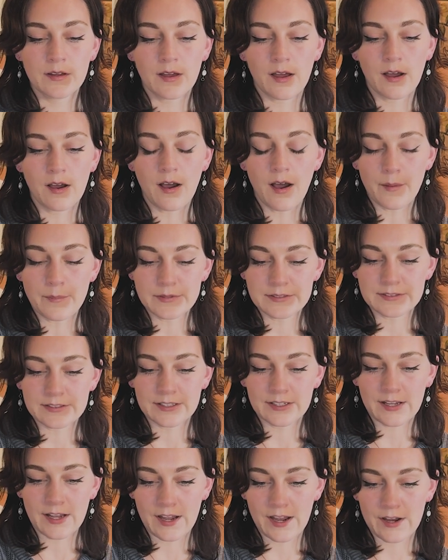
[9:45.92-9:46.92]

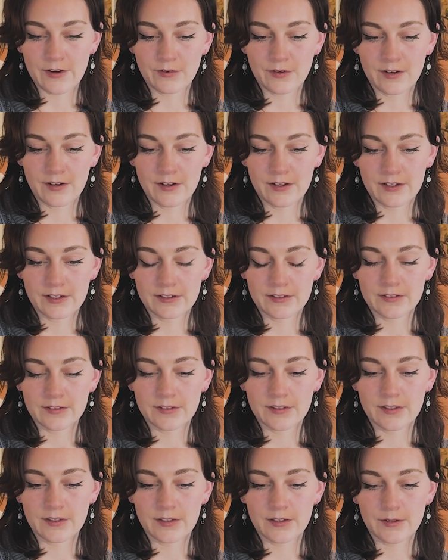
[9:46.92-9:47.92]
opposite Chiron,
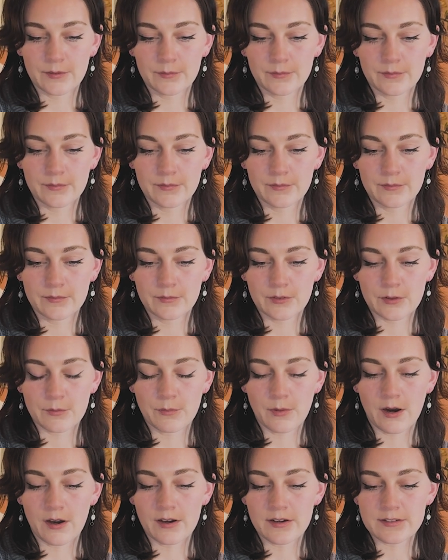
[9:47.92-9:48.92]
with
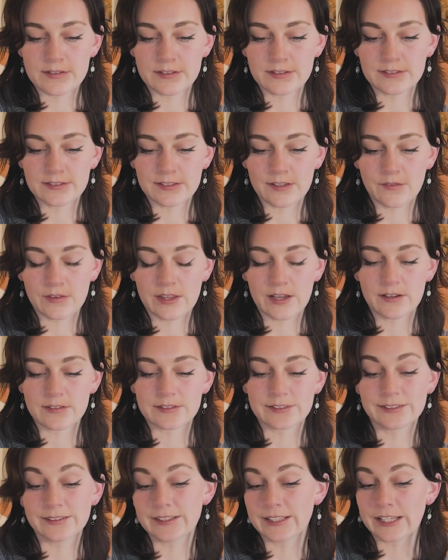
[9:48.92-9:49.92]
Mars in the seventh
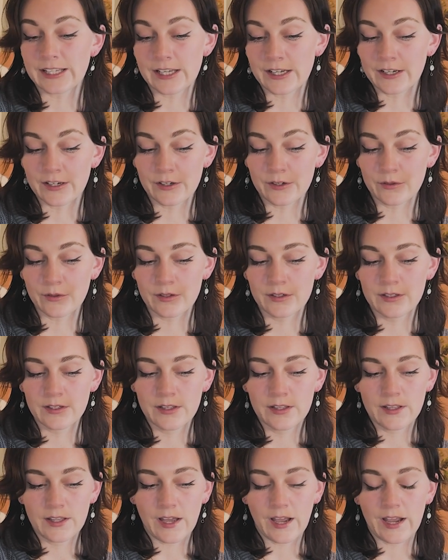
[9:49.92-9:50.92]
house in Leo.
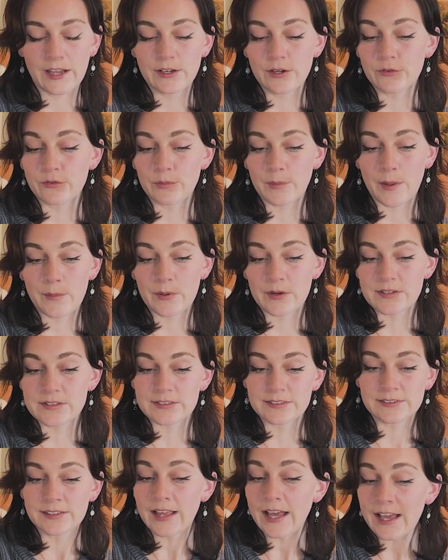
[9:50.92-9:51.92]
I know for my
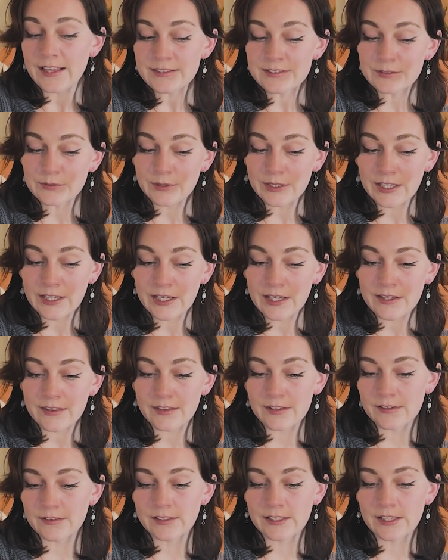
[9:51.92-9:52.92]
person last week,
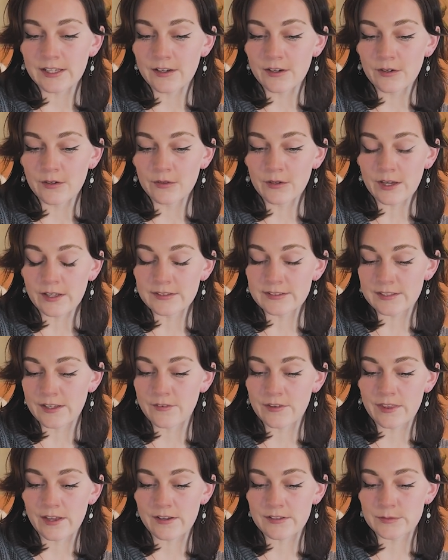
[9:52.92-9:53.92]
the Leo
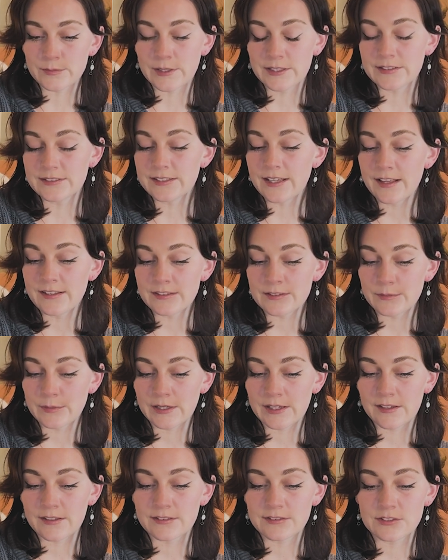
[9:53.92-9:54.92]
seventh house made sense
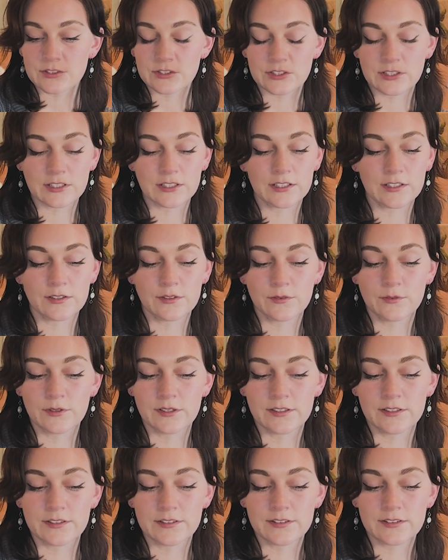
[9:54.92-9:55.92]
because she
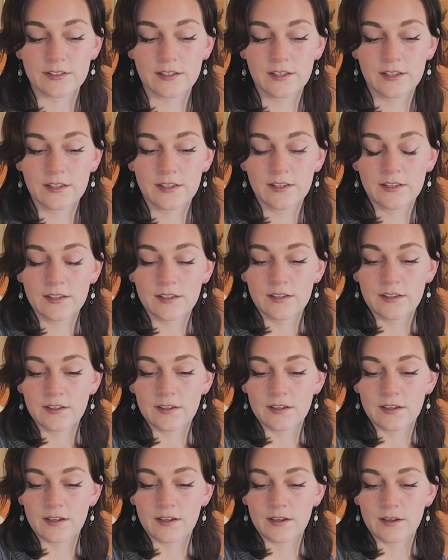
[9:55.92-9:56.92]
was
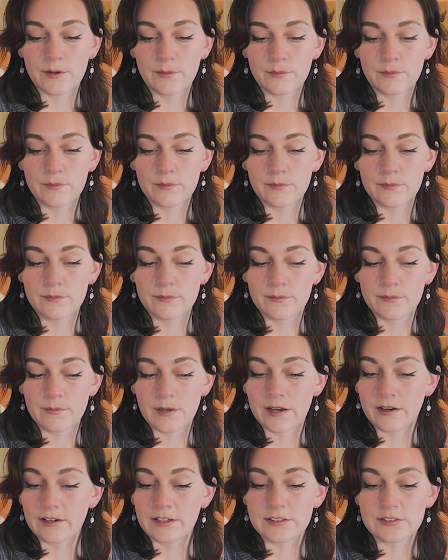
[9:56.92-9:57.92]

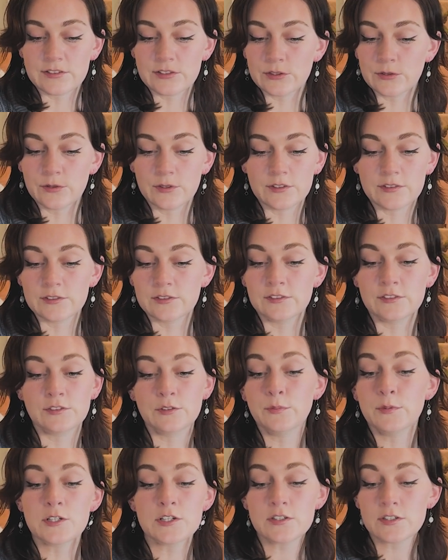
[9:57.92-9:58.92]
married to a
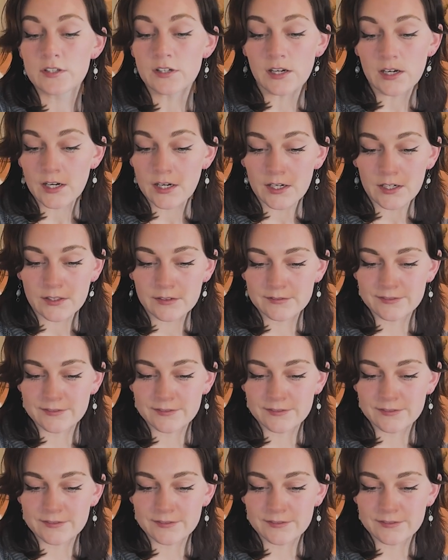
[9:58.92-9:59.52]
superstar.